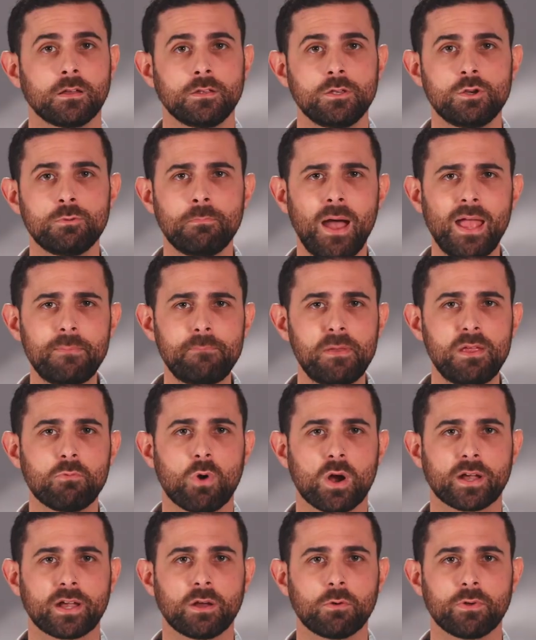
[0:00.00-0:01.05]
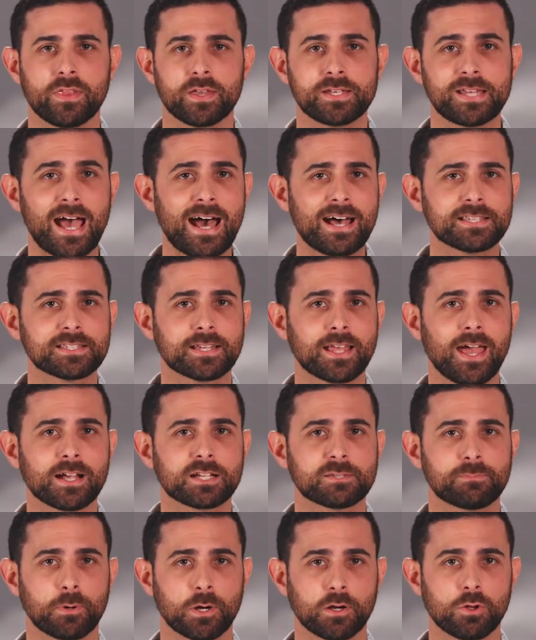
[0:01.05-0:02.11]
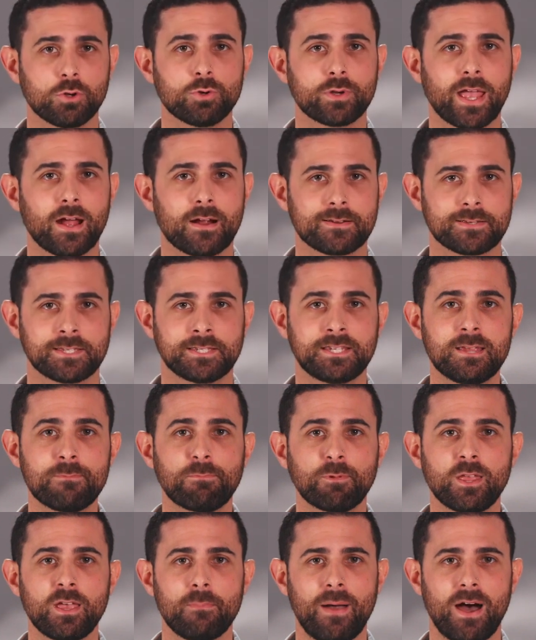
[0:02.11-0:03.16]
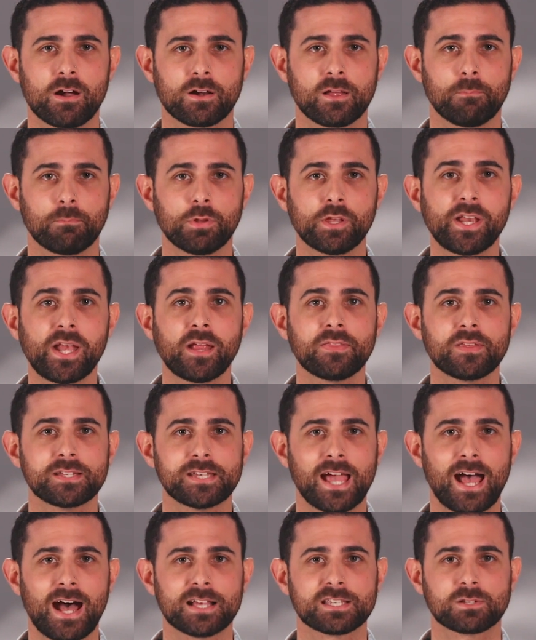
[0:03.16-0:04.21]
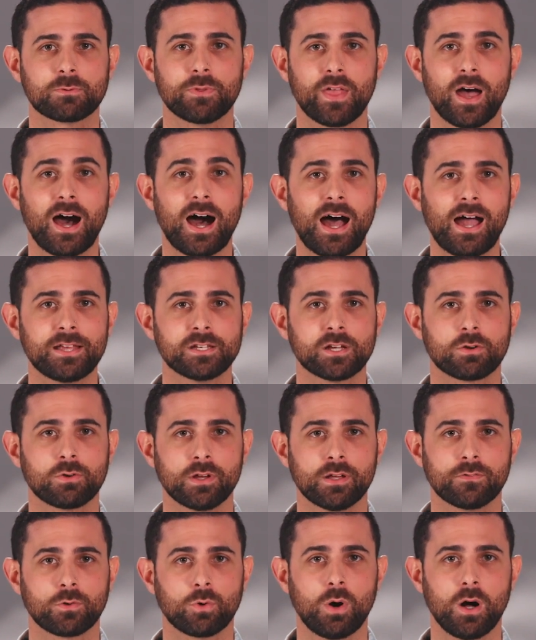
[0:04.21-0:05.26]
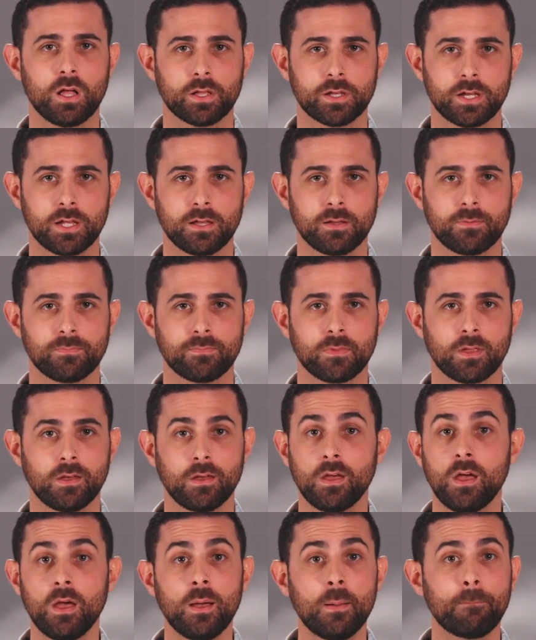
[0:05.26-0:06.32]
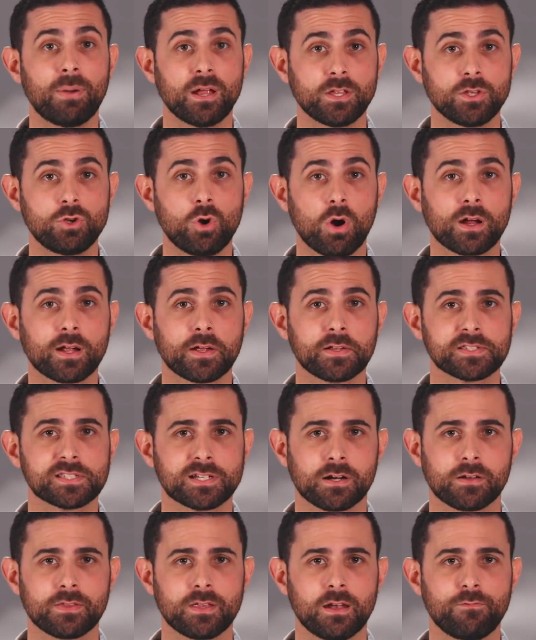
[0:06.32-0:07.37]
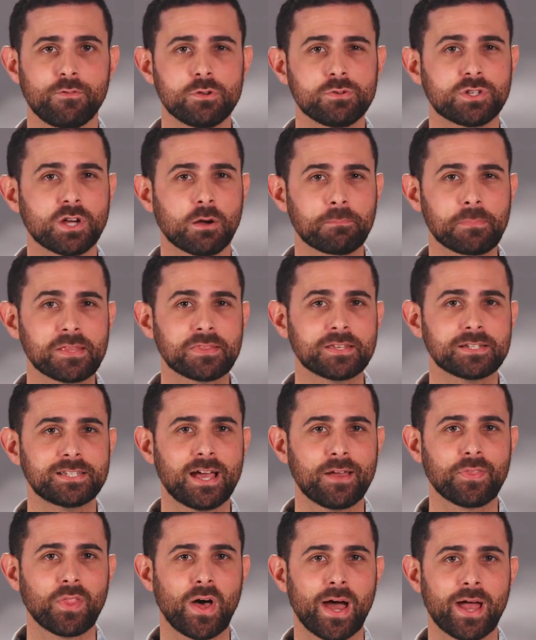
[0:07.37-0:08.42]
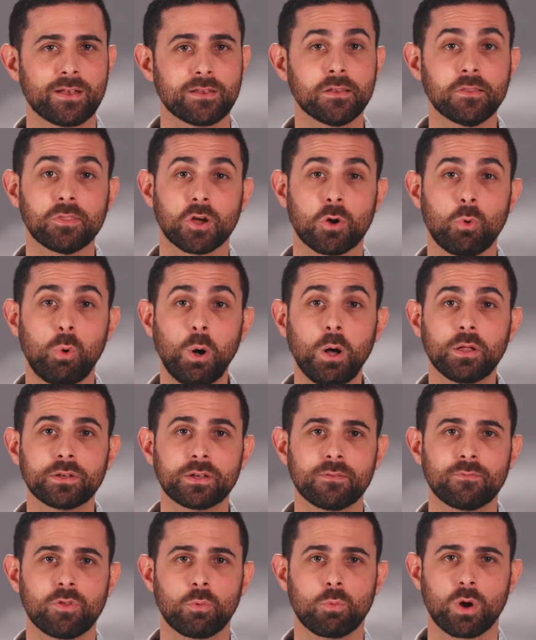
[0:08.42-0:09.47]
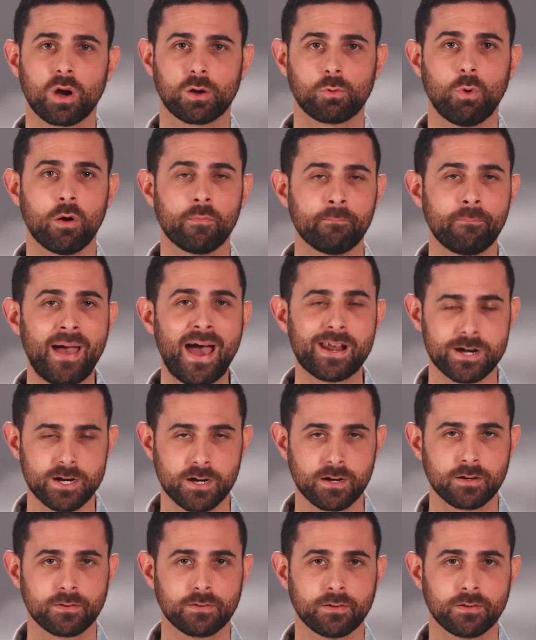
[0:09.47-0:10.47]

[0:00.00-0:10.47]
You might be working with a task expert who cares deeply about completing the task with a high degree of quality. But you're concerned that if you don't meet the deadline, the quality of the work won't matter.